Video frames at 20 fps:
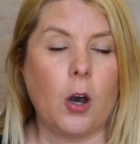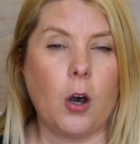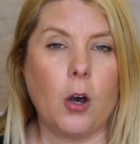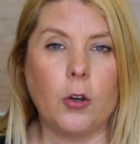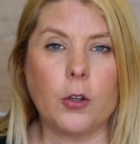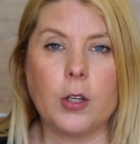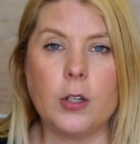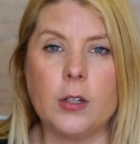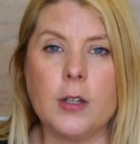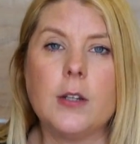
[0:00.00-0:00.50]

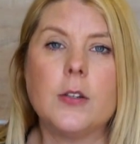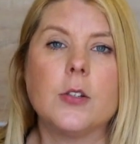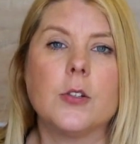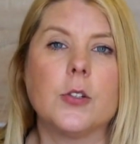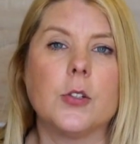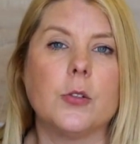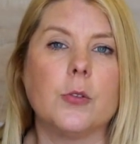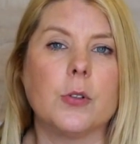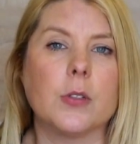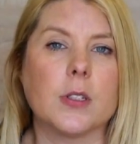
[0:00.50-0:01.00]
All you need to
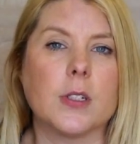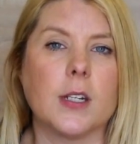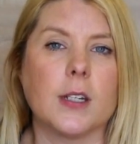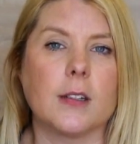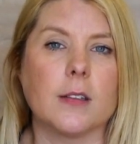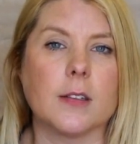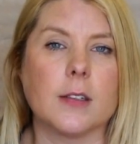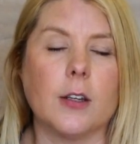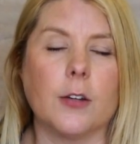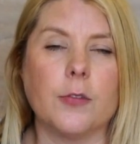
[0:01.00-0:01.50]
do is
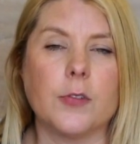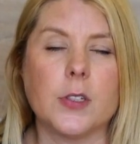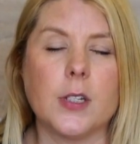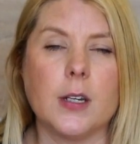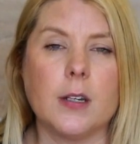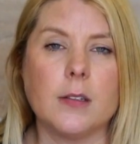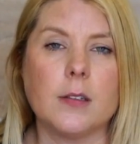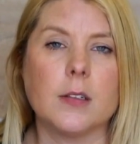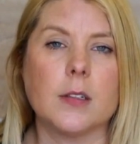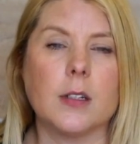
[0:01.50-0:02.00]
take a
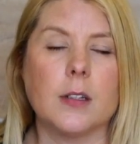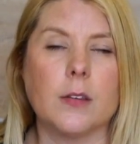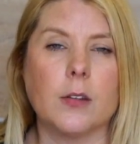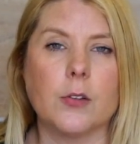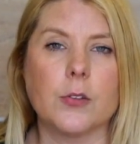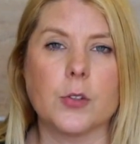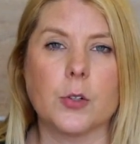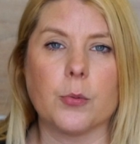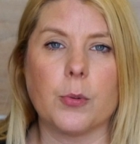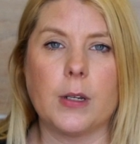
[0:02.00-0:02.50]
self-test, and
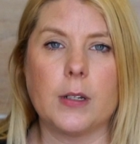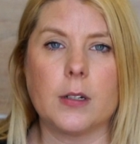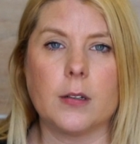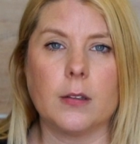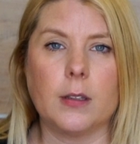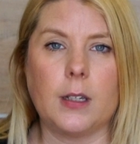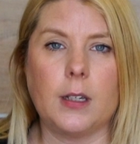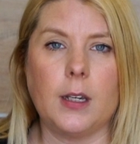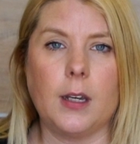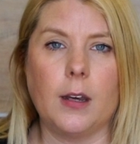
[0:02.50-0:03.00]
those are
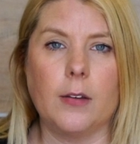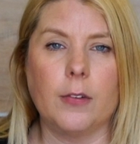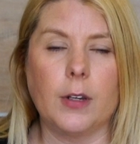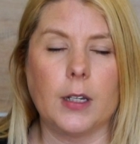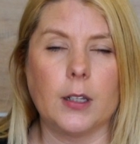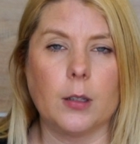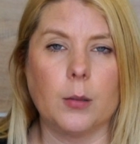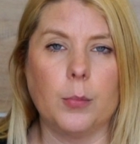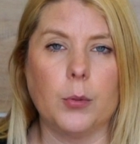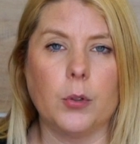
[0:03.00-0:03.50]
readily
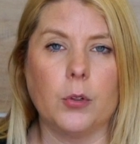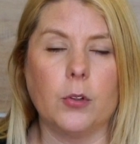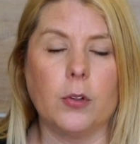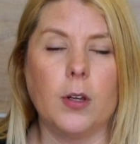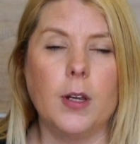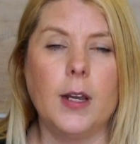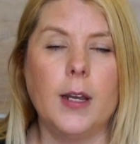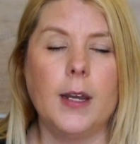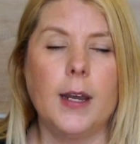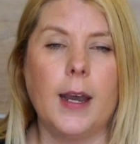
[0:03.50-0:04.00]

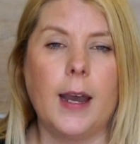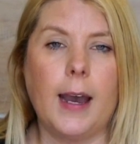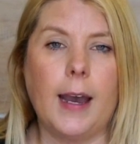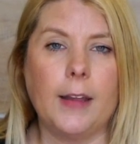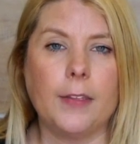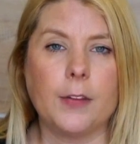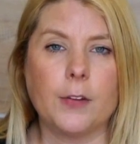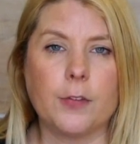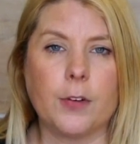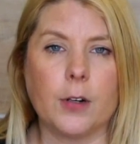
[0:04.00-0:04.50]
available
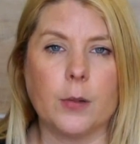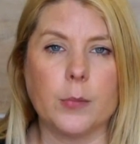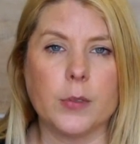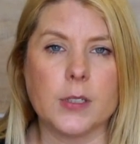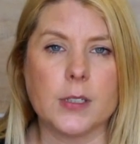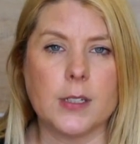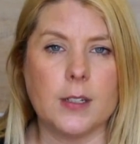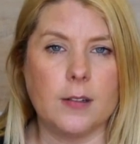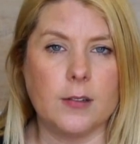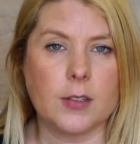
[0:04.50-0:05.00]
at the
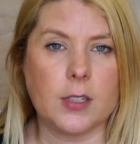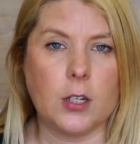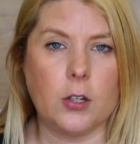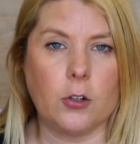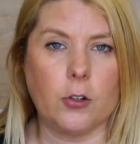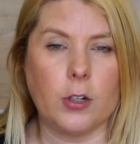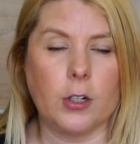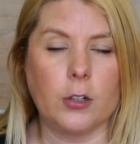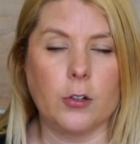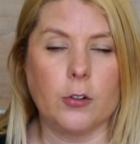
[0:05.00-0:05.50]
pharmacies
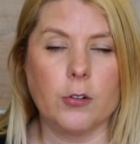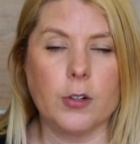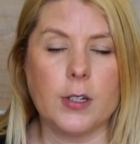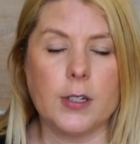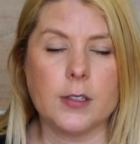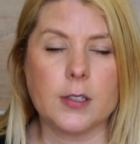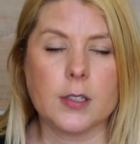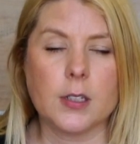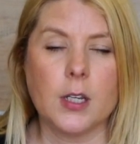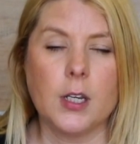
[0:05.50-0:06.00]
here in
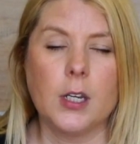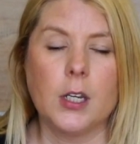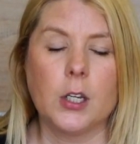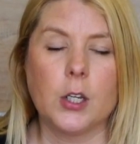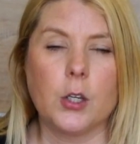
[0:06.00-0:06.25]
Greece.